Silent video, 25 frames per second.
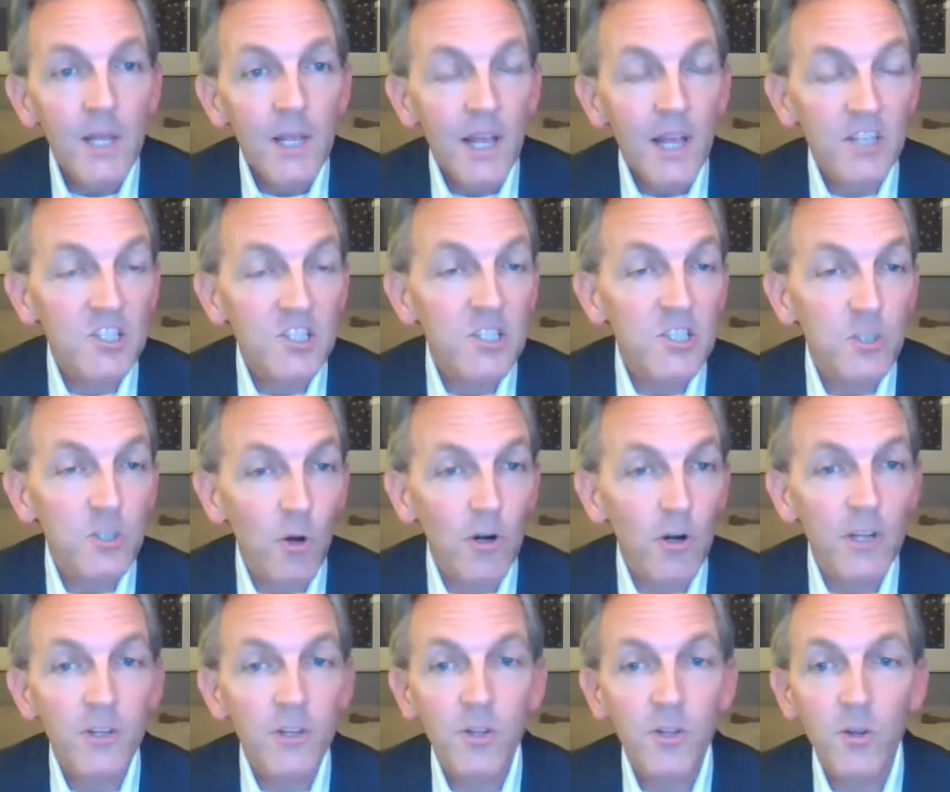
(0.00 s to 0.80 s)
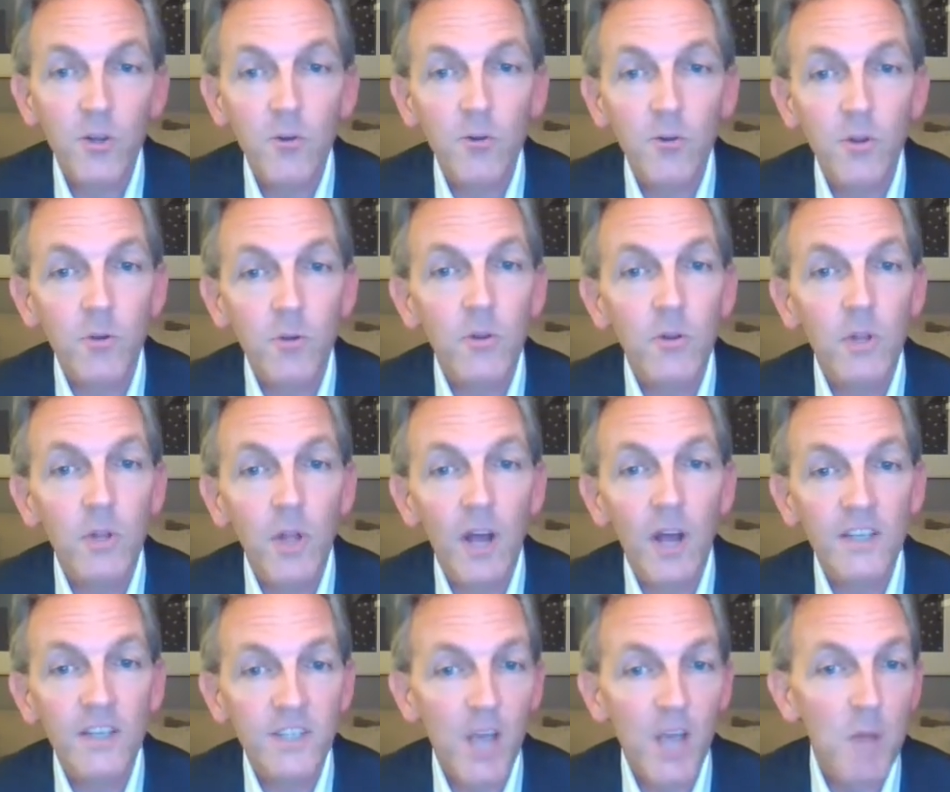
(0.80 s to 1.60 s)
and started to
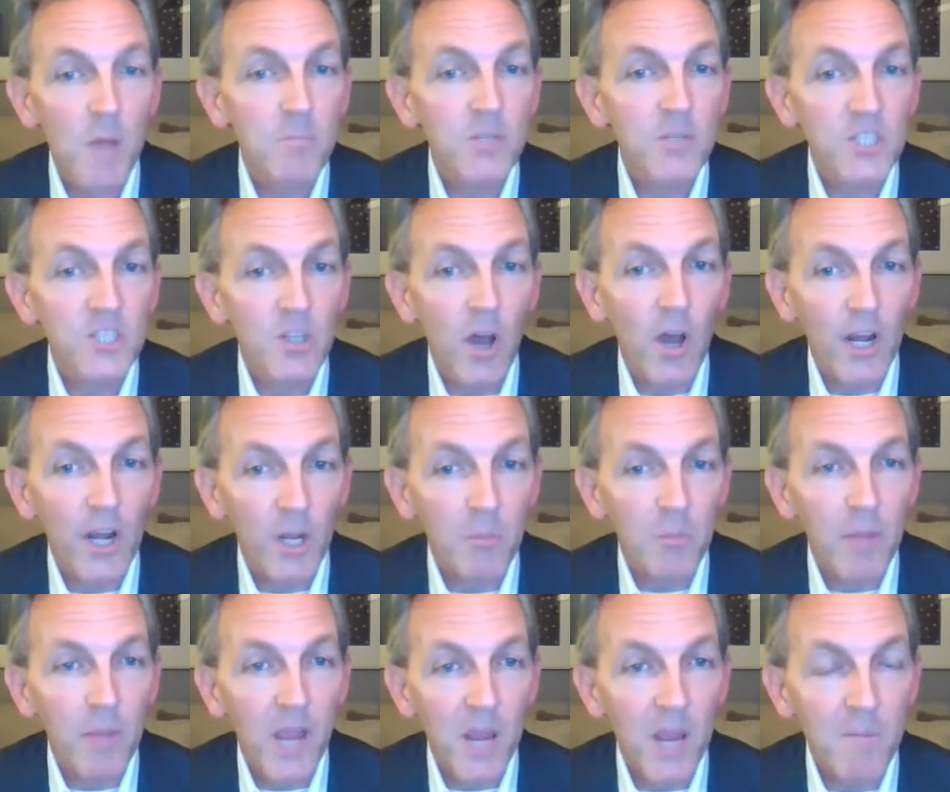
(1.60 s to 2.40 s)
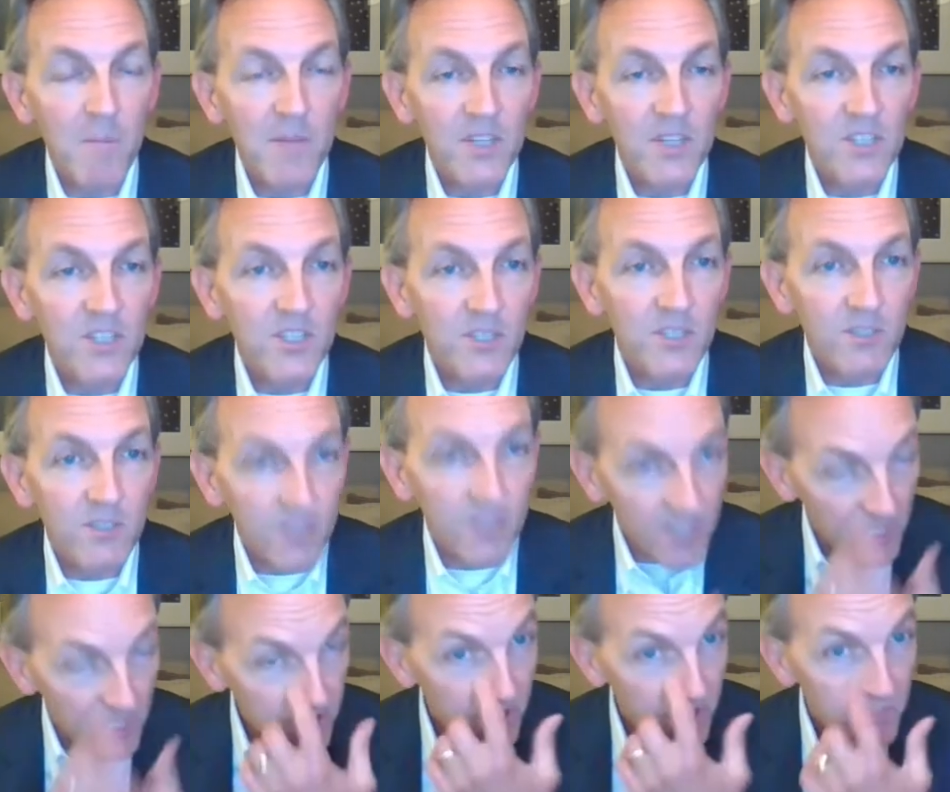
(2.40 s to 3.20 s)
utilize episodic payments,
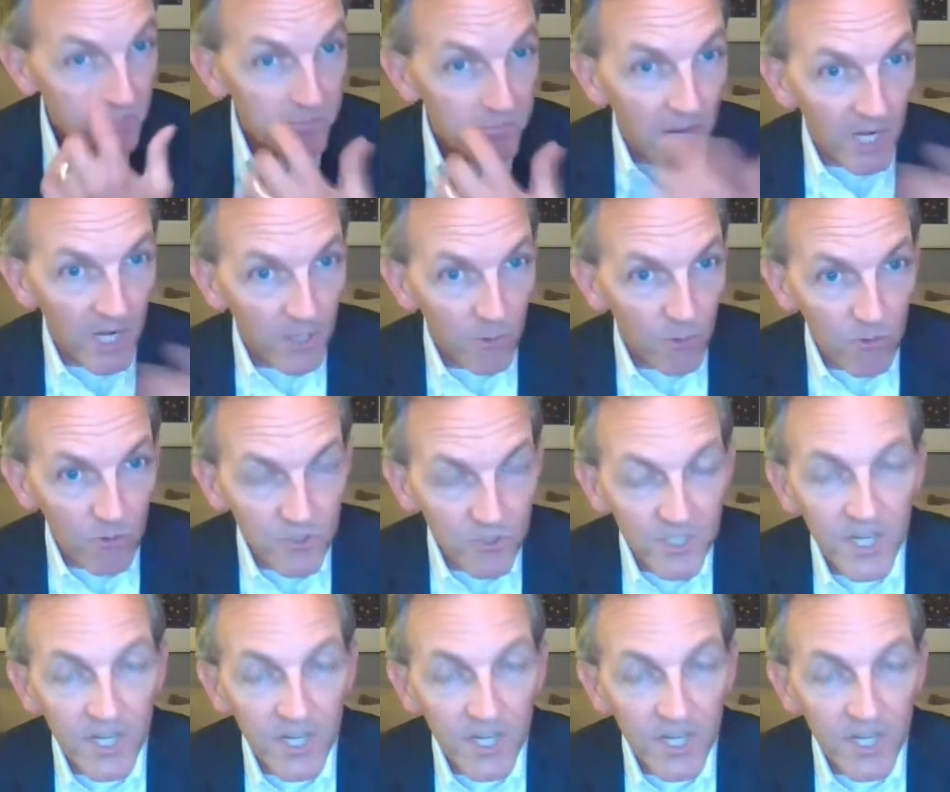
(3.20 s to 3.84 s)
such as bundles.